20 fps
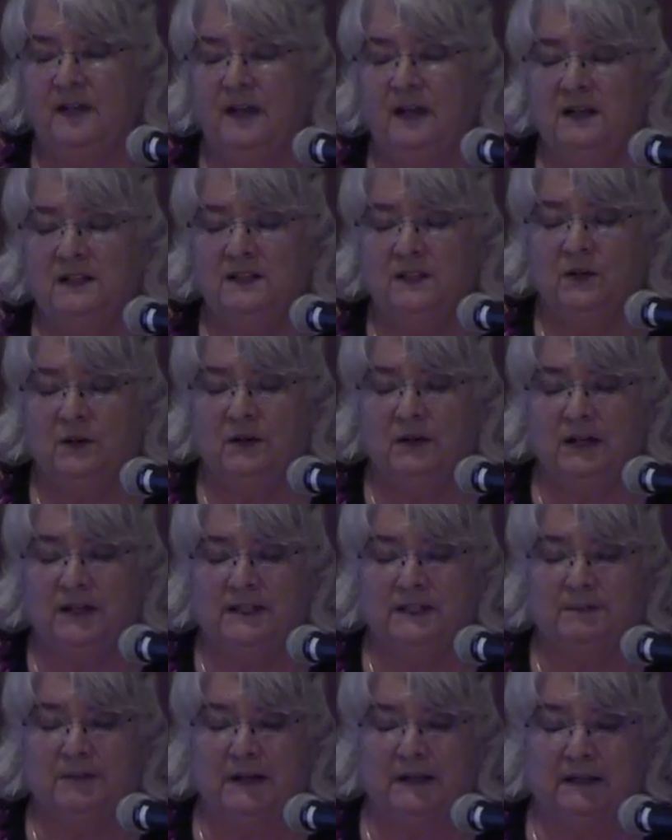And so I'm going to
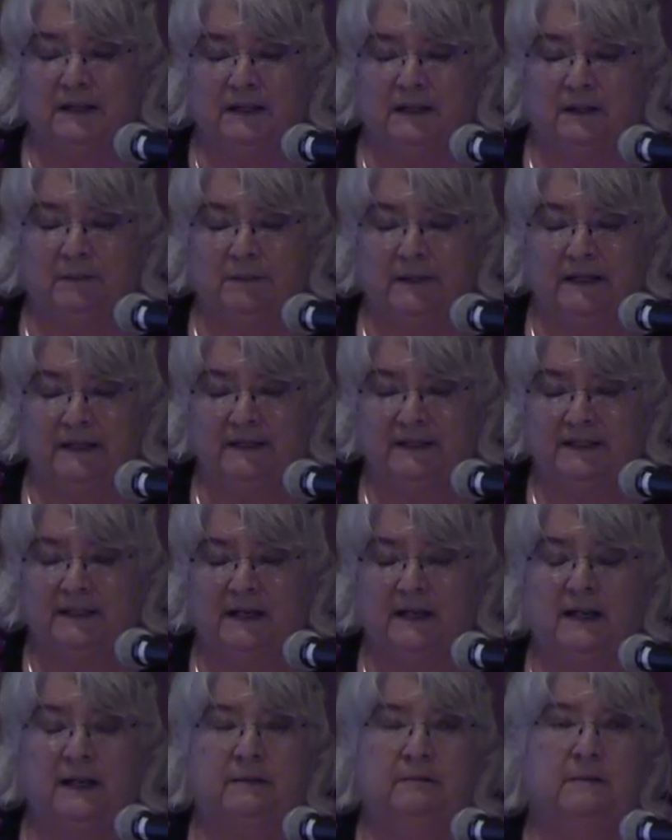spend a little bit of
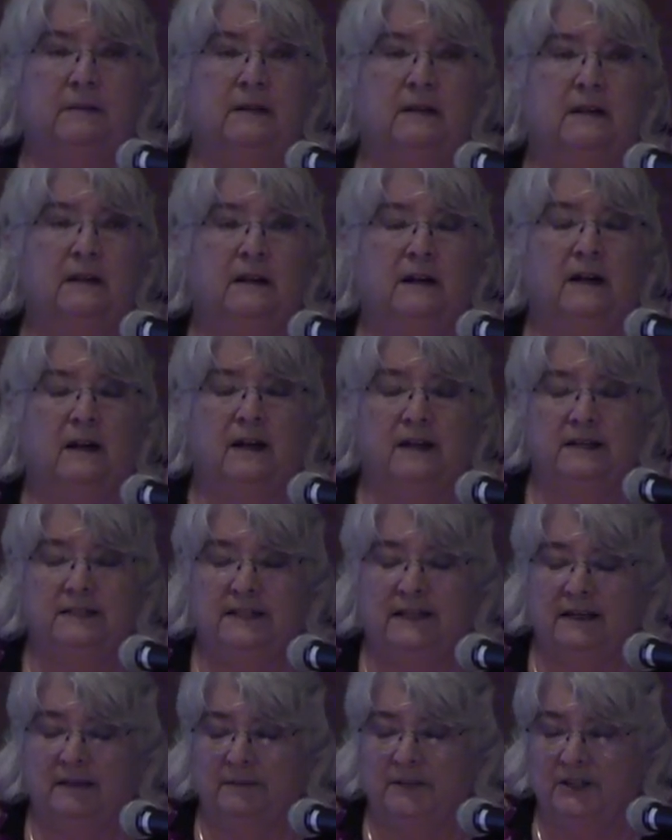time on
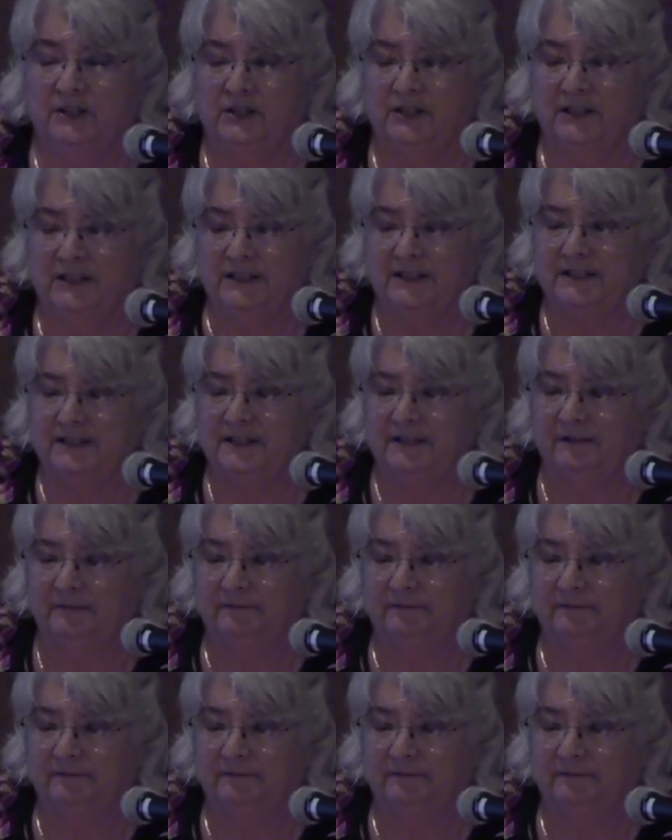damages.